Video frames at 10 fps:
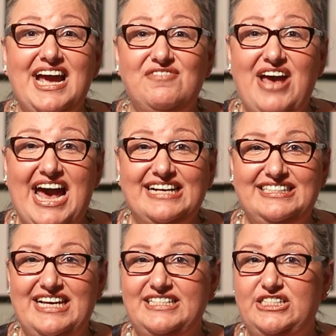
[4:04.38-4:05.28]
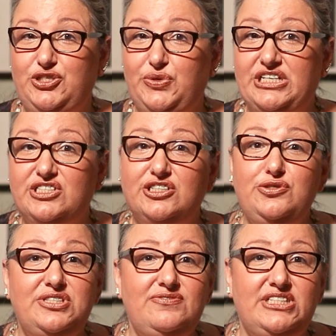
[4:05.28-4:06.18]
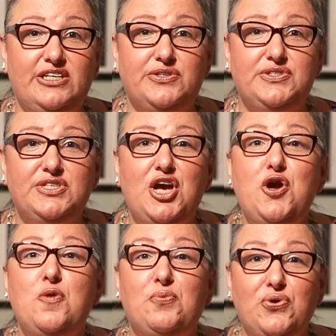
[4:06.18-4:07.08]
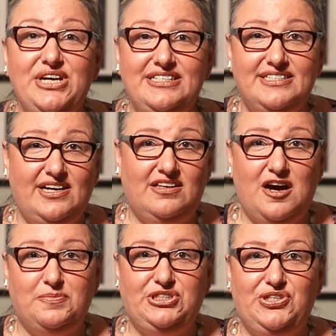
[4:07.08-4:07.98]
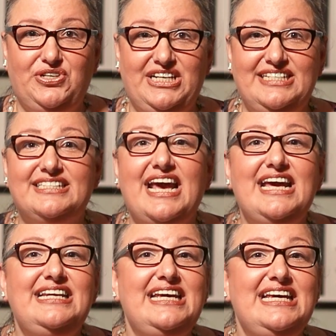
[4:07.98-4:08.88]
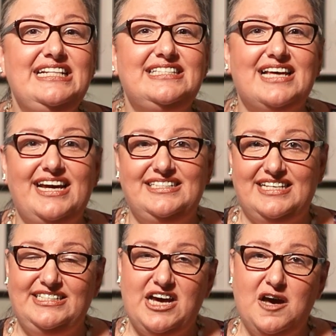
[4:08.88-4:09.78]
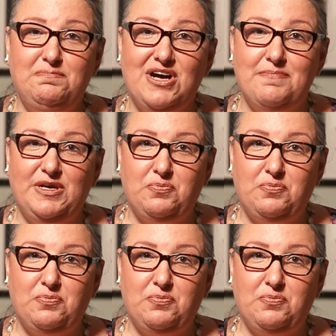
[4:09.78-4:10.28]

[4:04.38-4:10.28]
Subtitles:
I have access to exclusive deals, pre-sale opportunities, and insights into upcoming